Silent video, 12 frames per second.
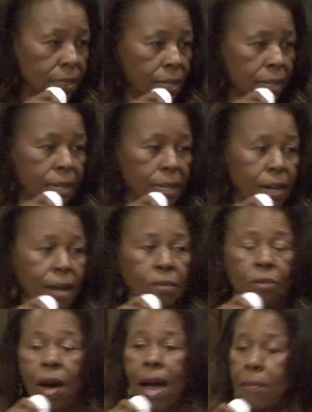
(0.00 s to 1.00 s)
and and
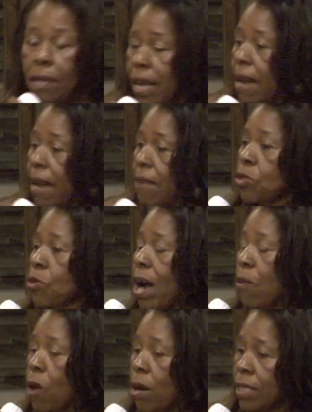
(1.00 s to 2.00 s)
and I don't know
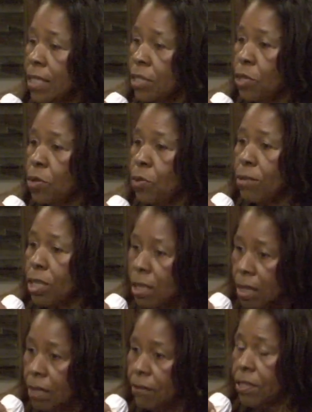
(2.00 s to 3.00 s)
how many, every store I
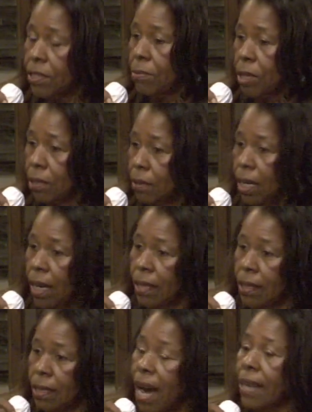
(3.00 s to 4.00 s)
walked into, I was looking
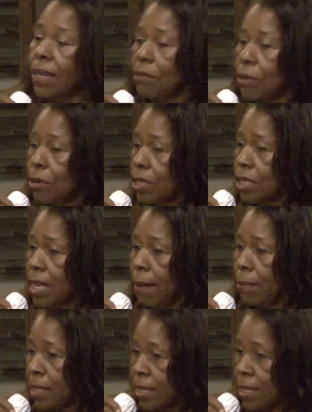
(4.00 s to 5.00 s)
for some uh,
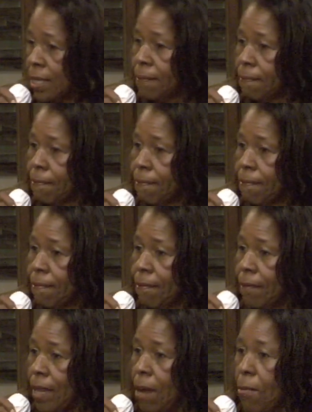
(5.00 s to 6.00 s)
cod liver oil
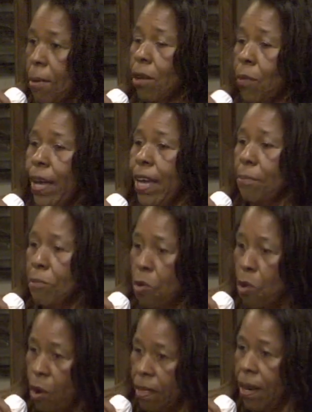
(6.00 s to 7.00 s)
tablets.
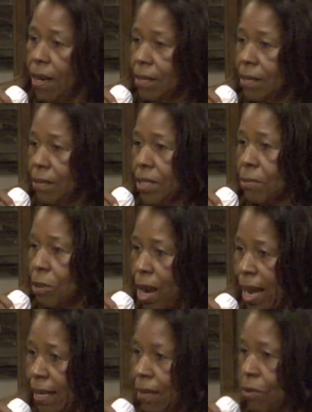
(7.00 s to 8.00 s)
I'm all the way up north
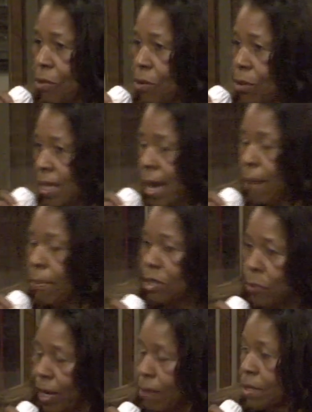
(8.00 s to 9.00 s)
hunting for some cod
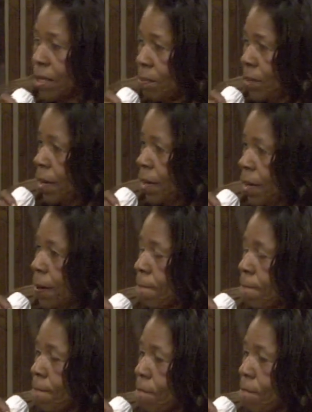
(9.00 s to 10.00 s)
liver oil tablets when I
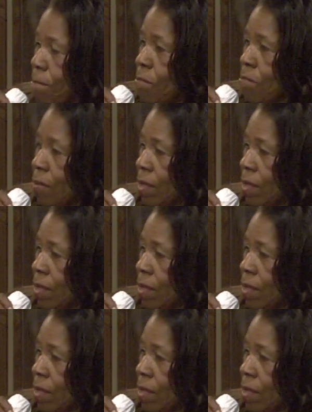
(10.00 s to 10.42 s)
was up there.